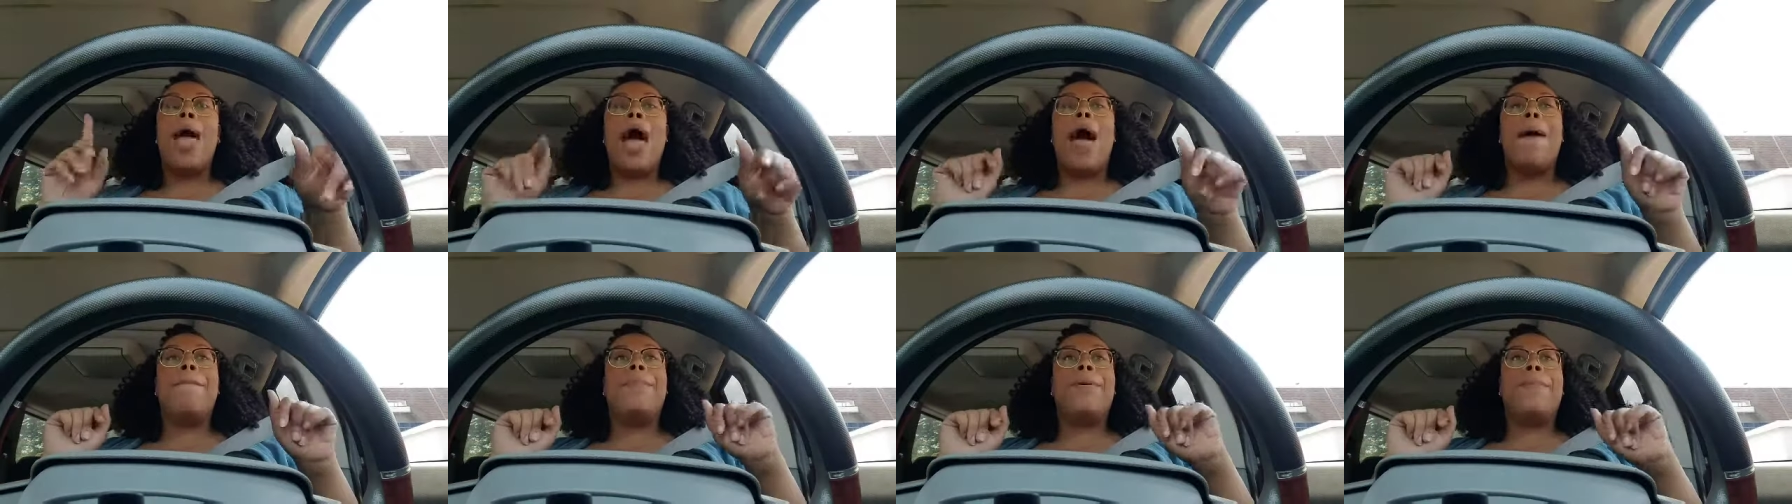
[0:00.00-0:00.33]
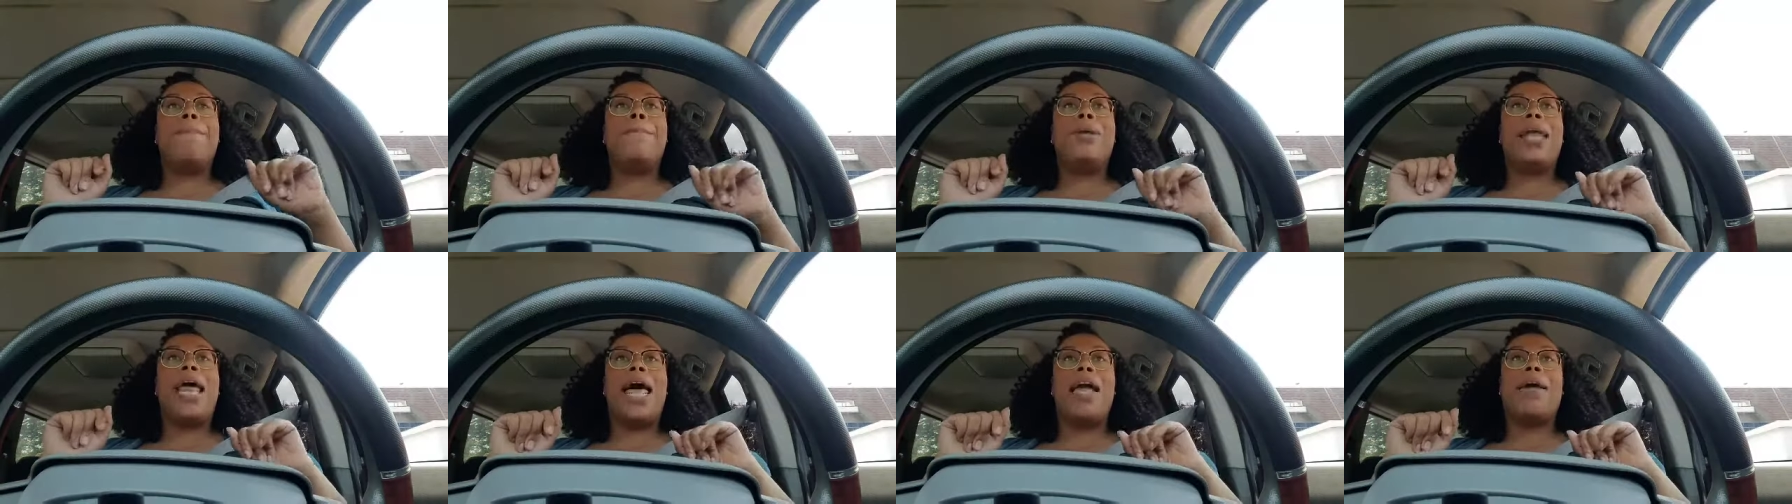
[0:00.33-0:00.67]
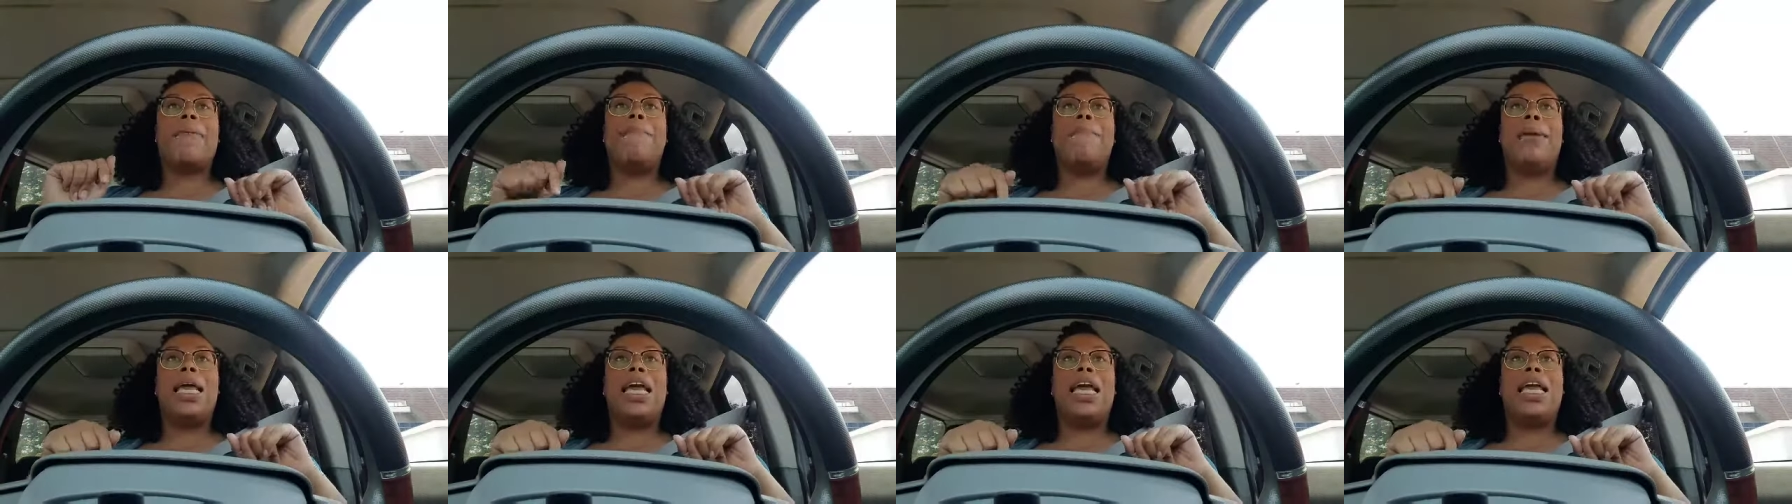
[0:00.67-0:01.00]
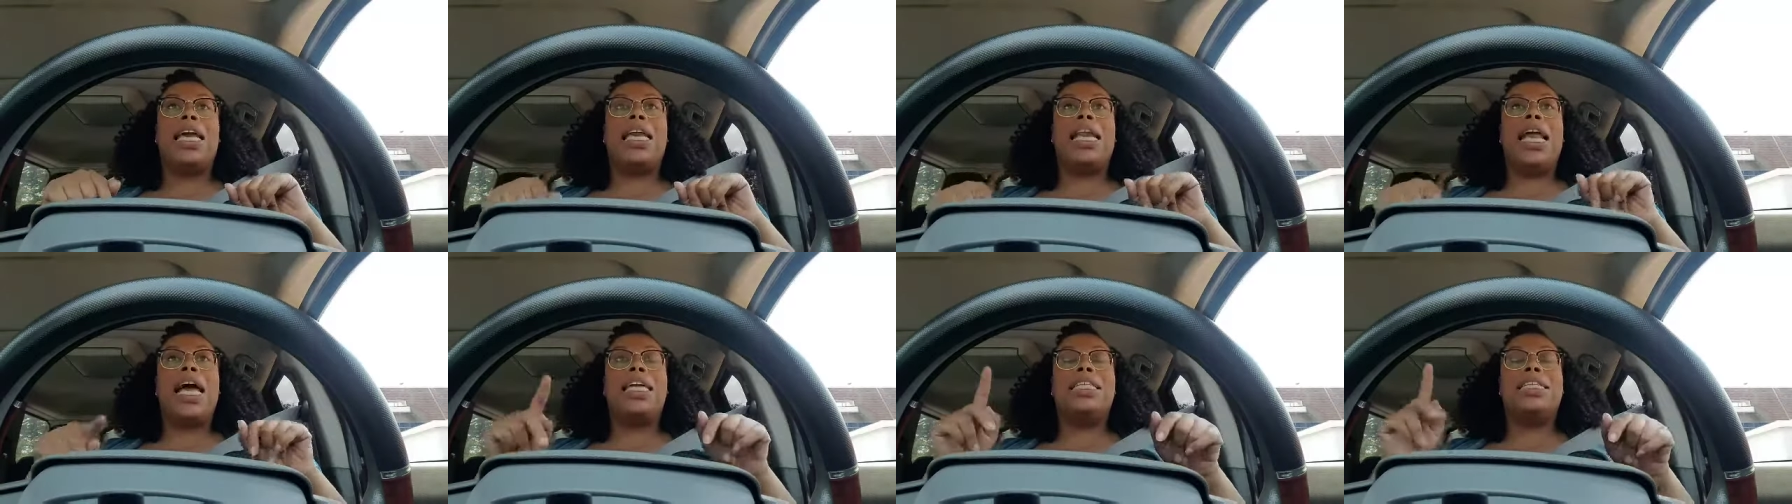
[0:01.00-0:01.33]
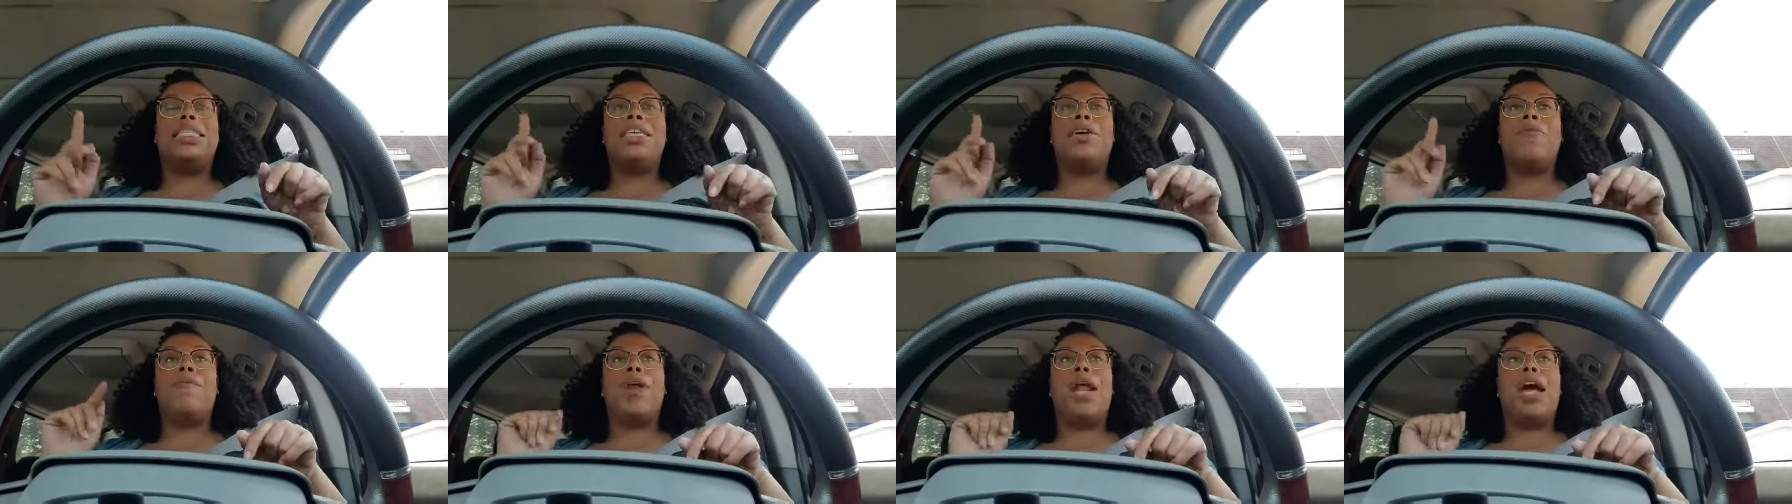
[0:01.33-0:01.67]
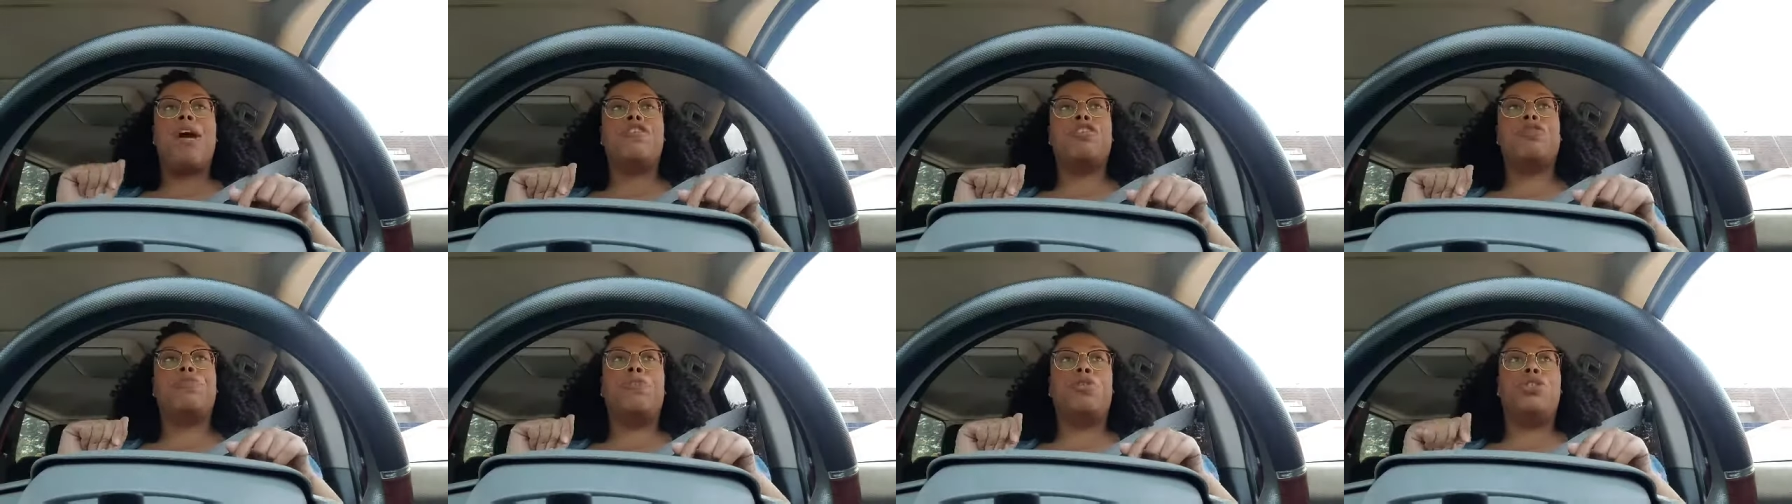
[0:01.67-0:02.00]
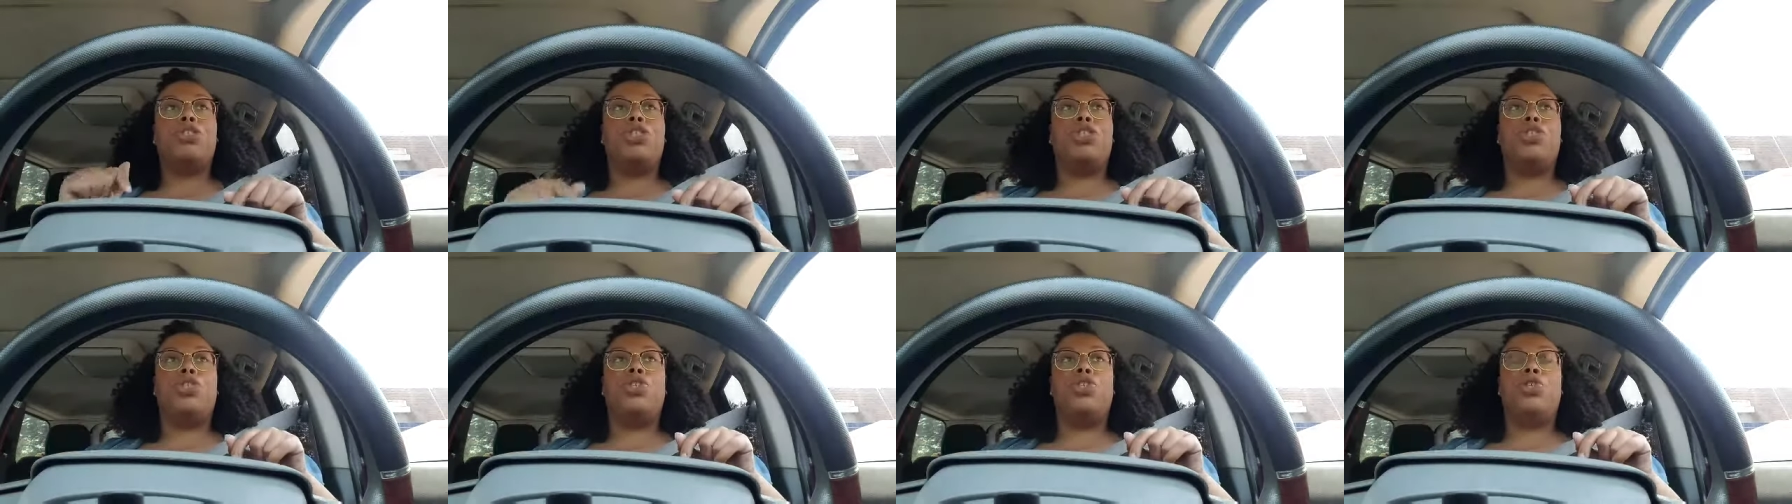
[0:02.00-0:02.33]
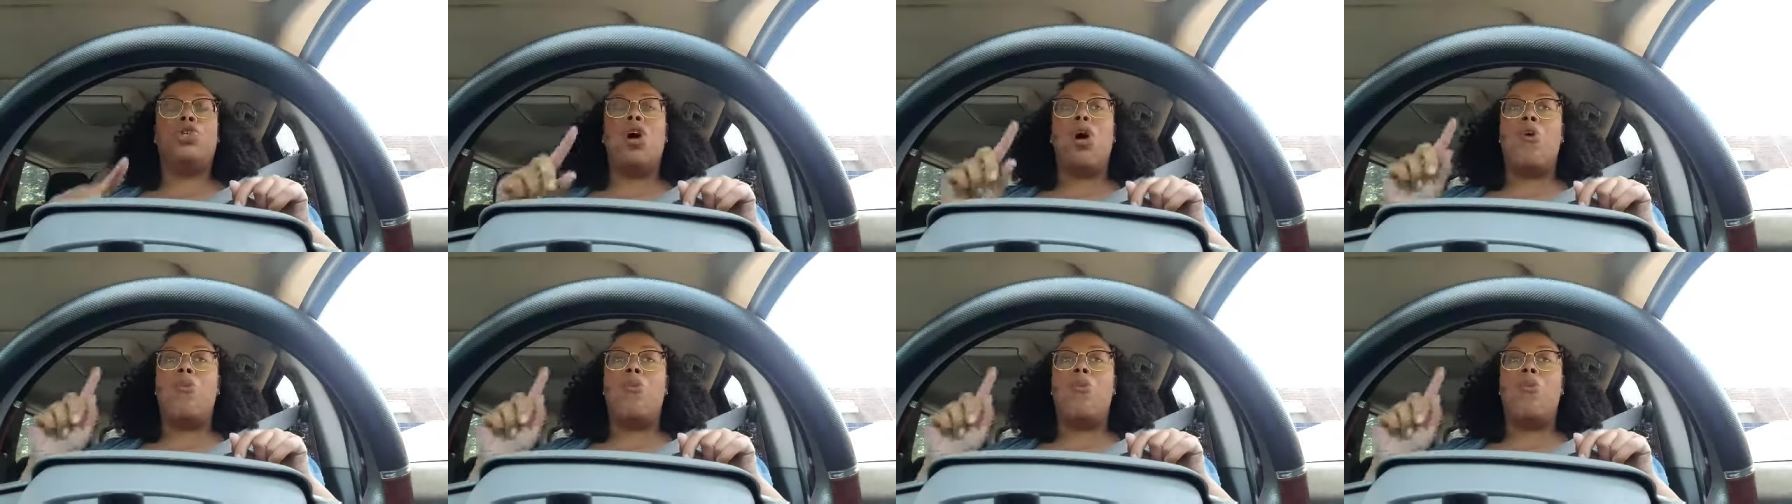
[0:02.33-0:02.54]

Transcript: I'm a black man. I did what I was supposed to do.